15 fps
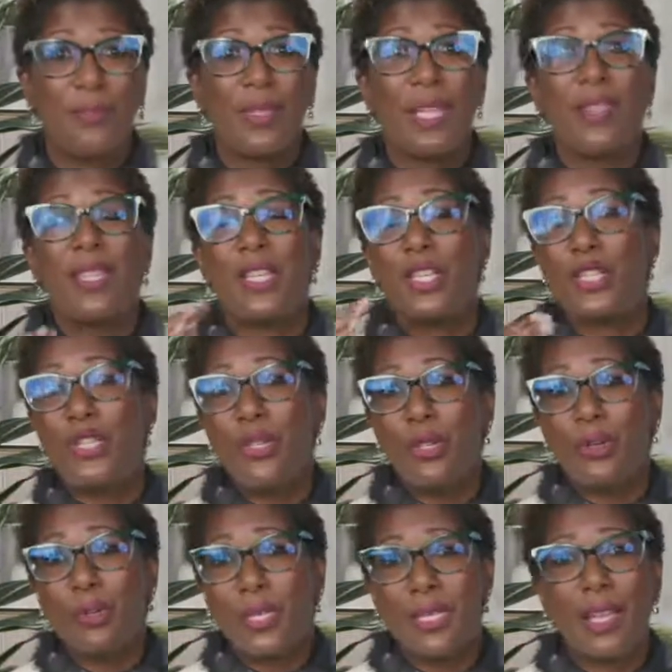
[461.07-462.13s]
The
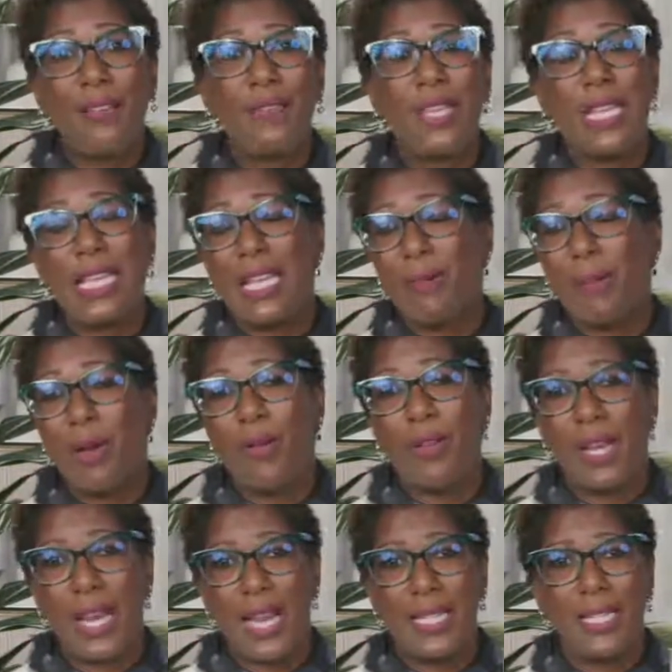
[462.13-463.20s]
use of the
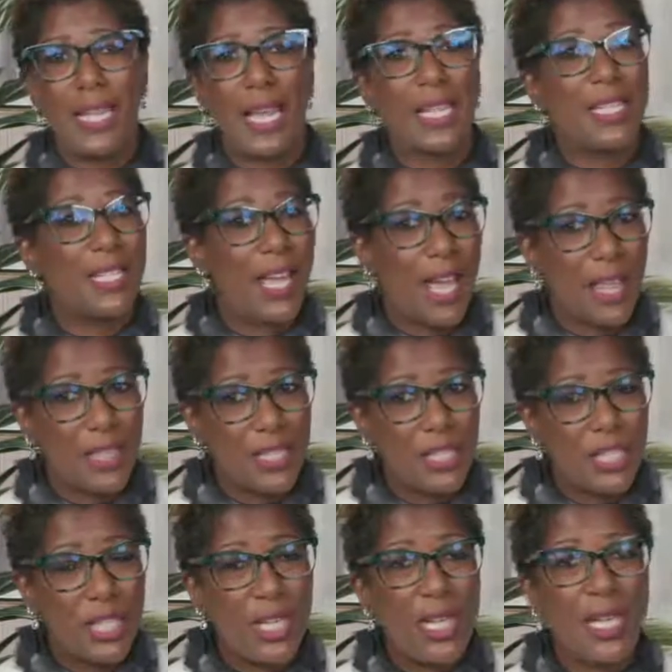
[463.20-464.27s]
mRNA
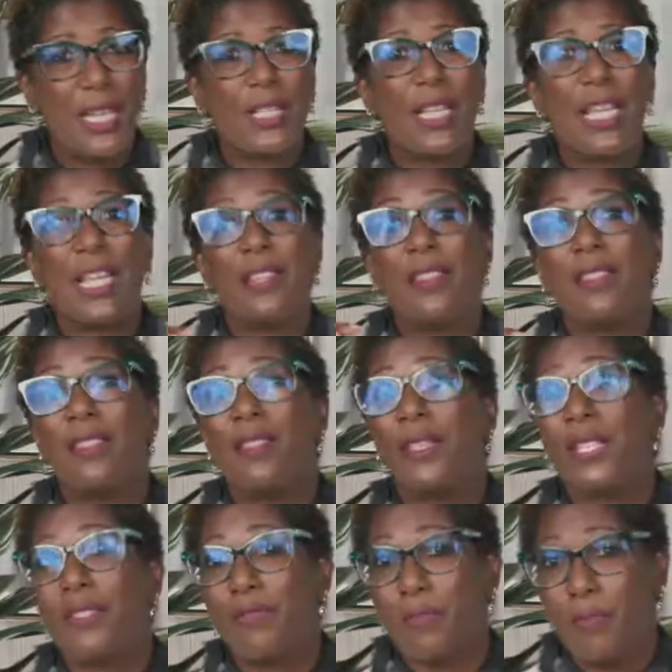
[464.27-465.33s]
technology in
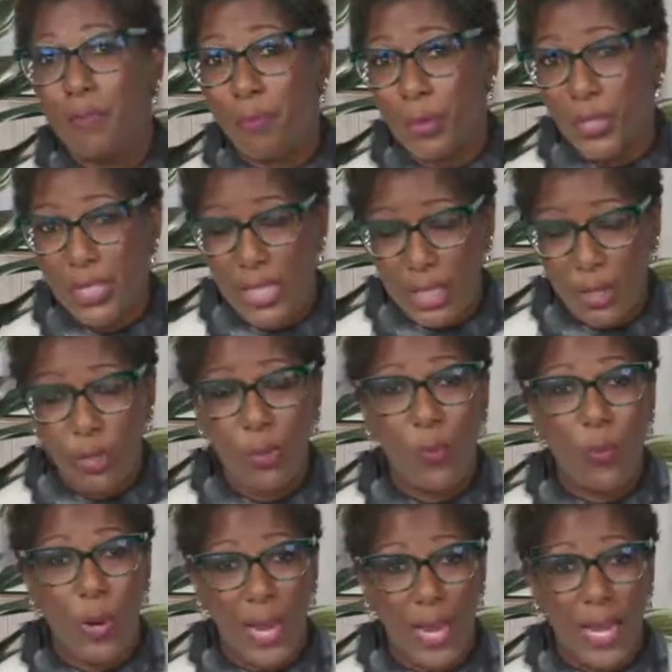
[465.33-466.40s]
this particular
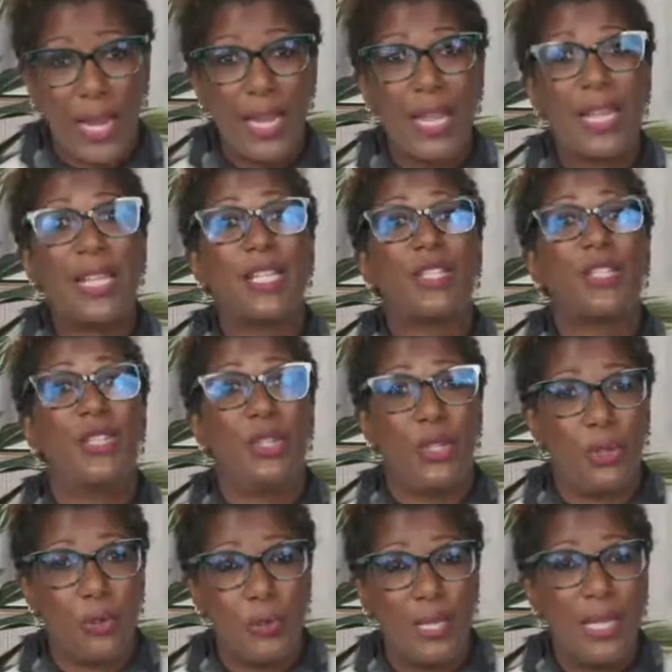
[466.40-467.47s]
way is
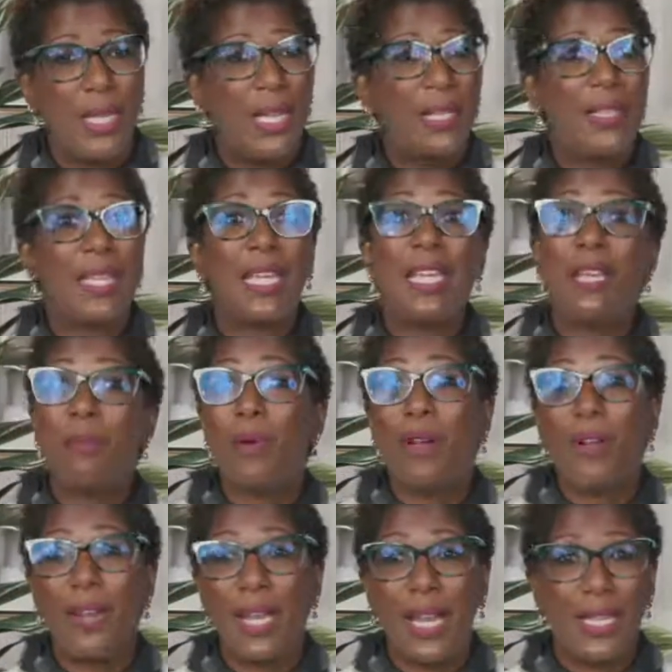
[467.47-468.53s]
new. The
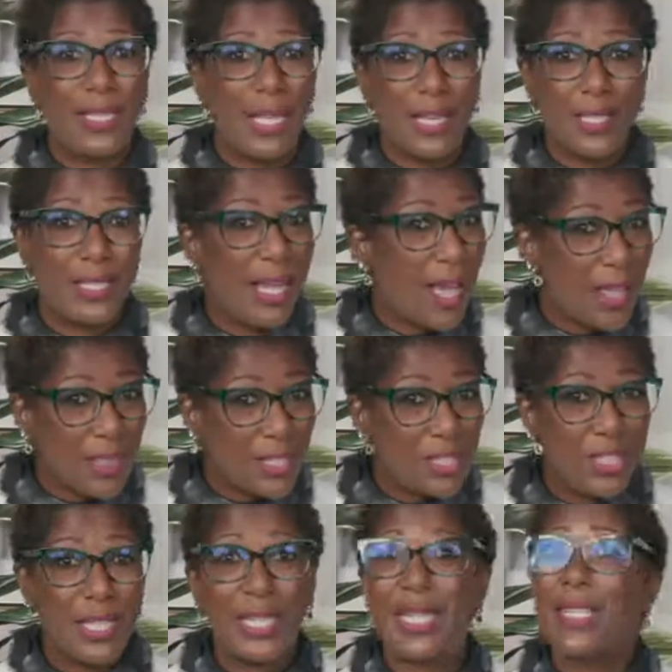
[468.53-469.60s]
mRNA
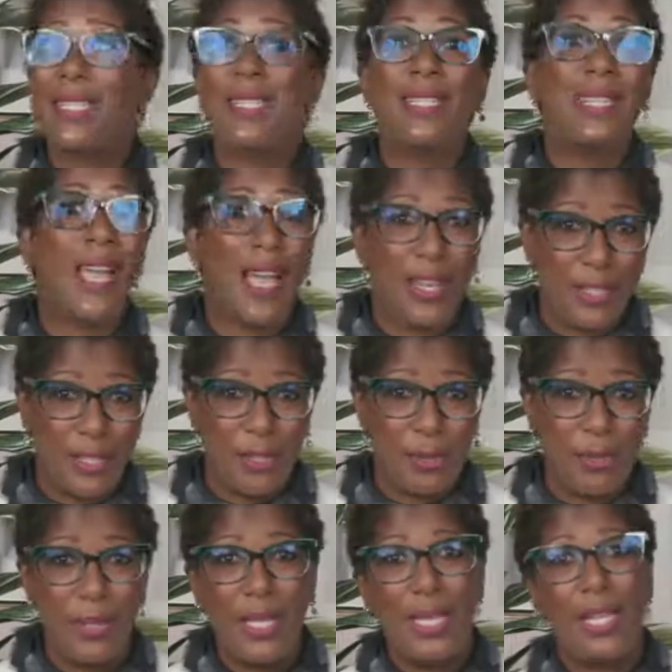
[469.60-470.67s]
technology is not
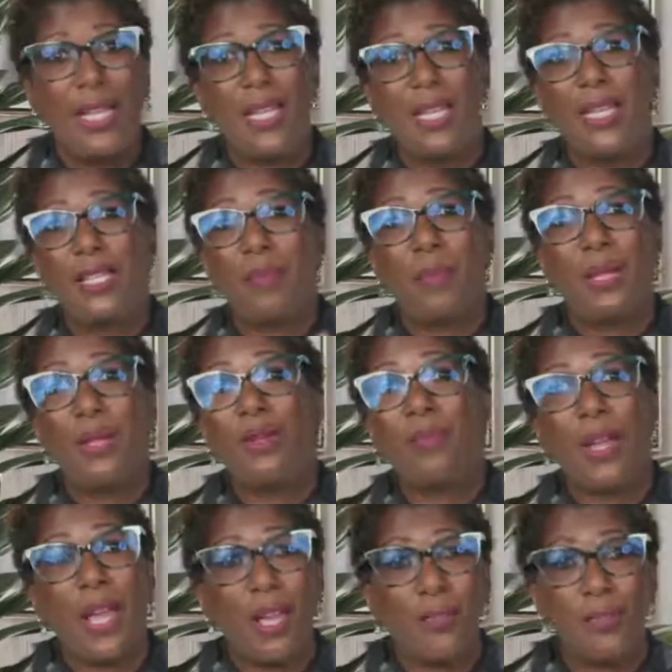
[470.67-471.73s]
new. It has been
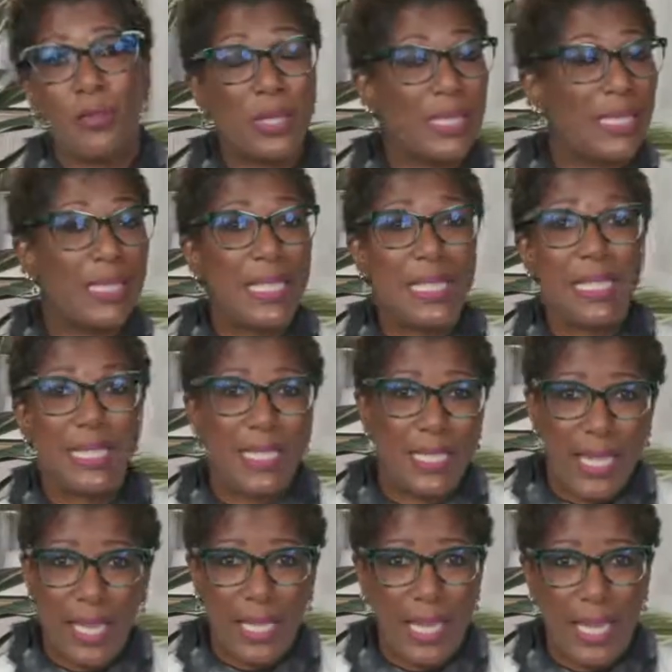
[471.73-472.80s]
around for at least a
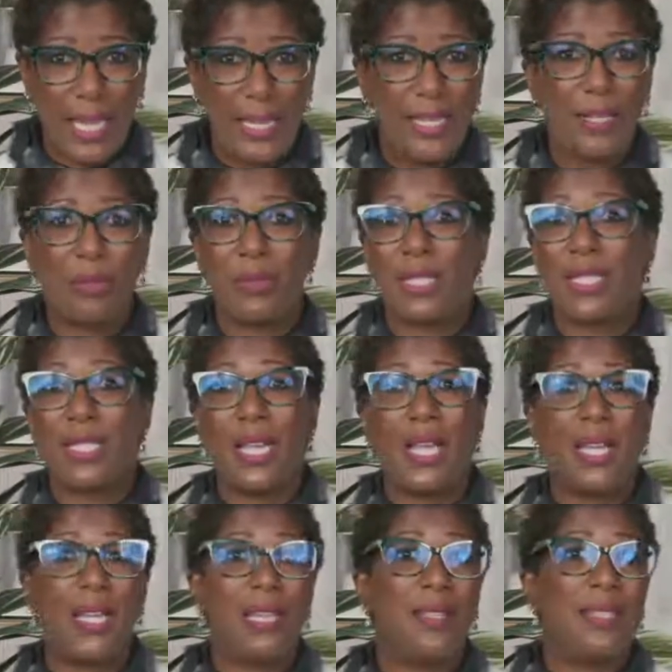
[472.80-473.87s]
decade. It was
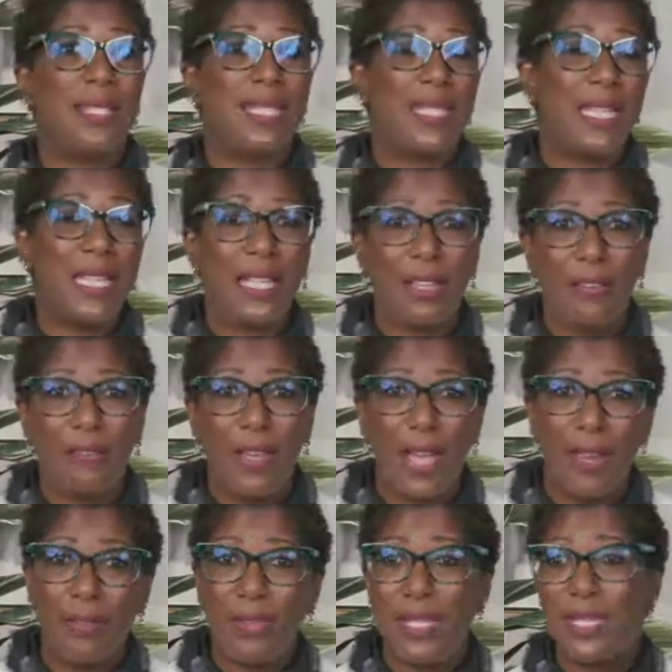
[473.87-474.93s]
studied in the Zika
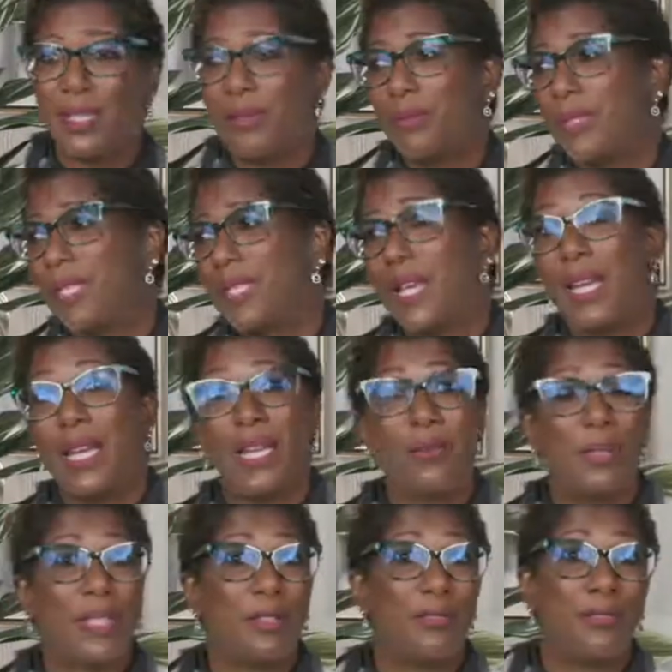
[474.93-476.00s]
virus. It was studied
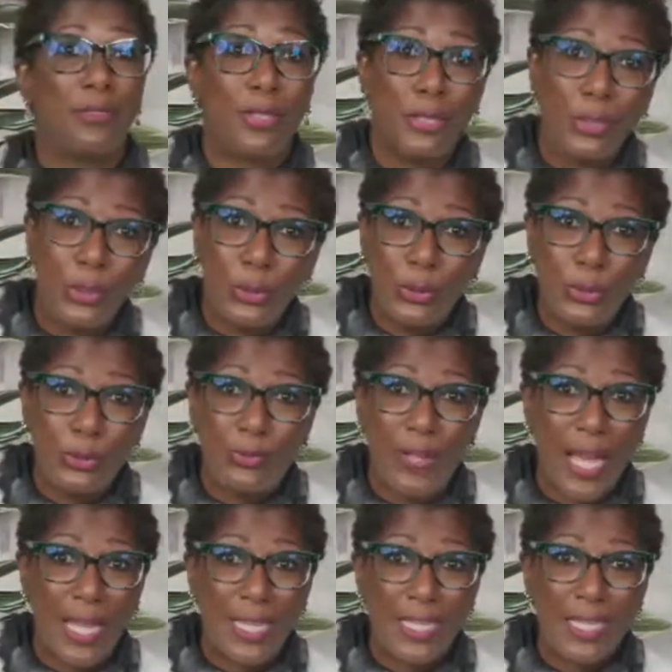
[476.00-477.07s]
with the flu
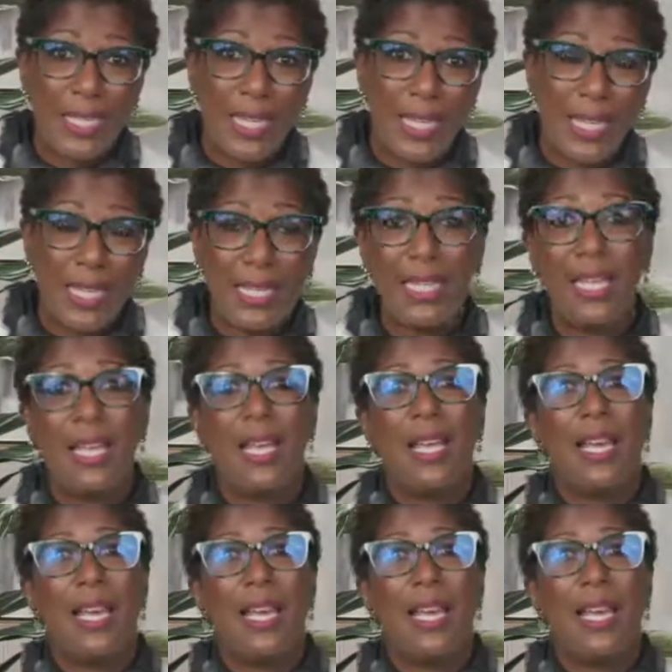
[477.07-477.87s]
vaccine.